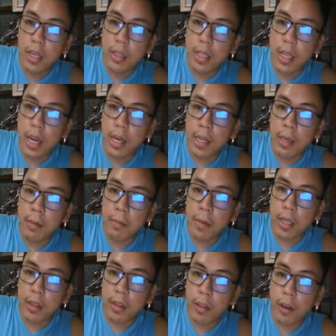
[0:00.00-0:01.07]
The
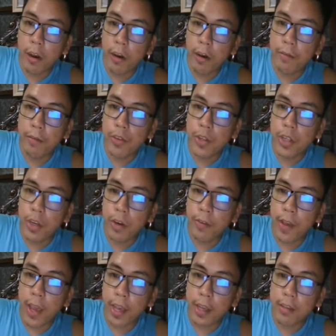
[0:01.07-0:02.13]
limit of g
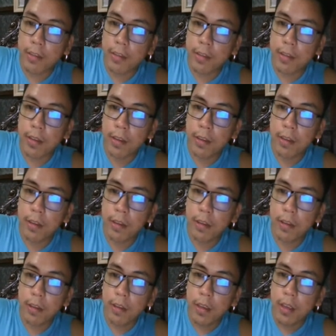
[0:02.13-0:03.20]
of x
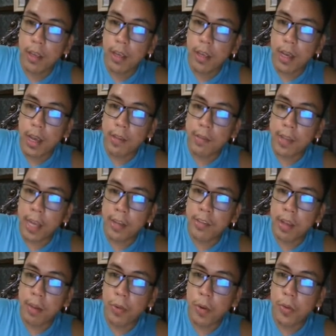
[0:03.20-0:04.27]
as
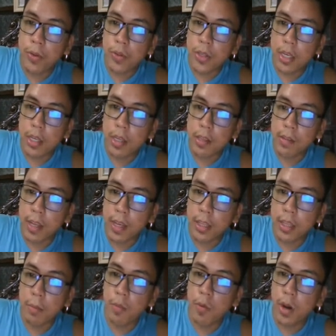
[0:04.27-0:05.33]
x approaches
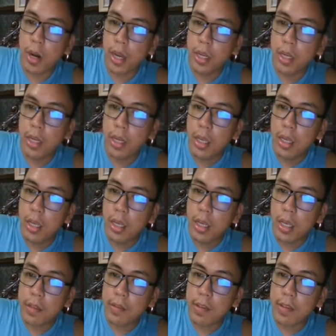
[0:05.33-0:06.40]
negative 1
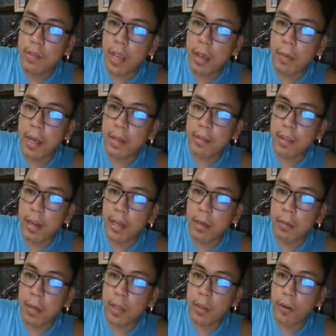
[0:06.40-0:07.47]
is the same as the
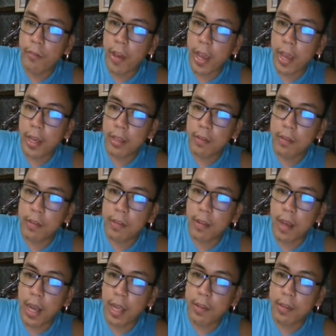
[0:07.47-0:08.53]
limit of
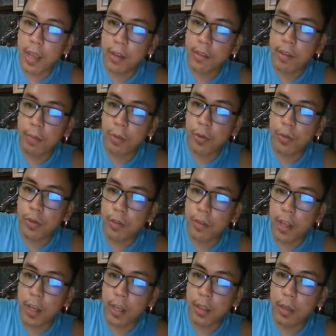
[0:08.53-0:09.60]
x as x approaches
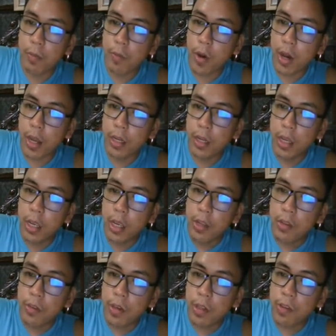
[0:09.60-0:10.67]
negative 1.
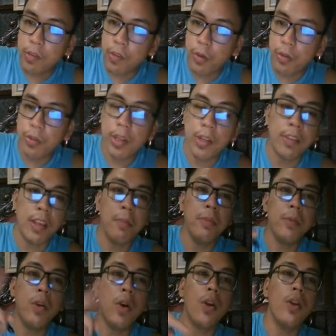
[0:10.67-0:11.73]
So this is also the
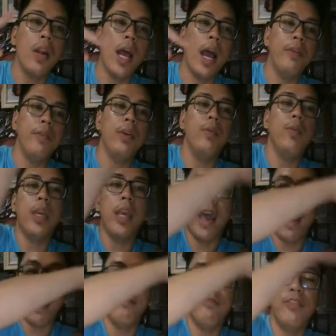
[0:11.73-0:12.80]
same corollary we
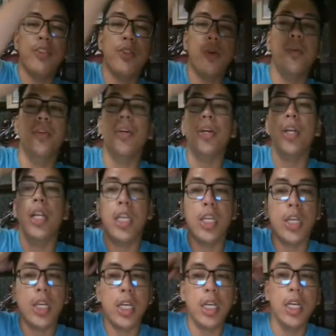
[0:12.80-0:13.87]
have shown
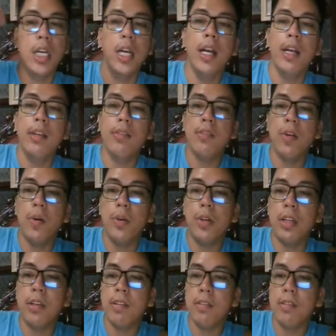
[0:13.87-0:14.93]
earlier. So
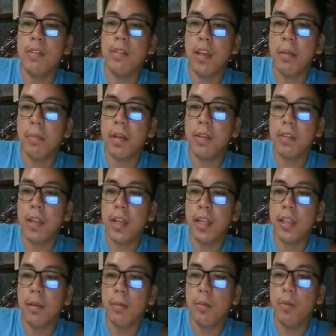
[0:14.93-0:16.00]
this is the same as
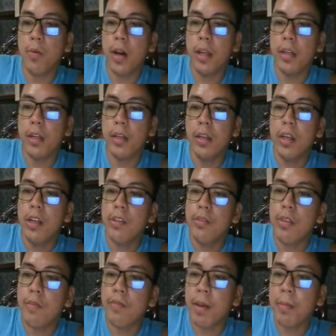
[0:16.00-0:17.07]
negative 1. So
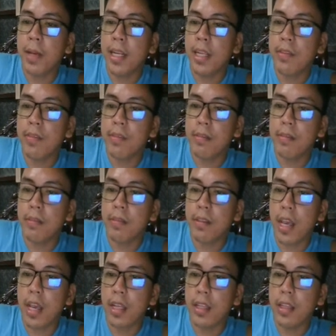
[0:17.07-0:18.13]
if I'm going to
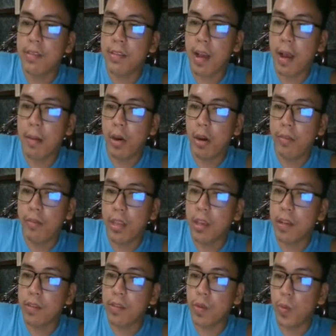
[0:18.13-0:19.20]
take the sum of
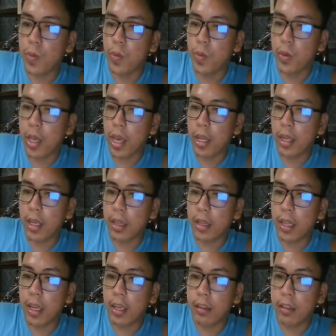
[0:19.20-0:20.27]
these two, I get
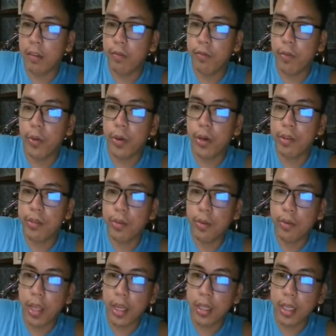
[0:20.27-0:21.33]
negative 4. So
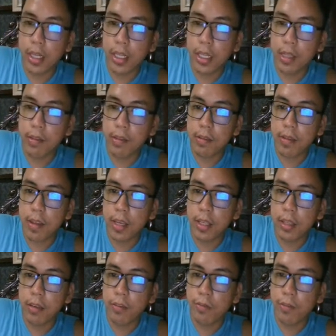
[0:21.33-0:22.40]
technically, this is
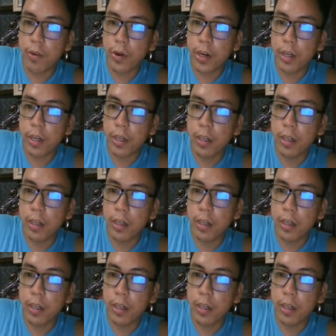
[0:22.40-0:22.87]
negative 4.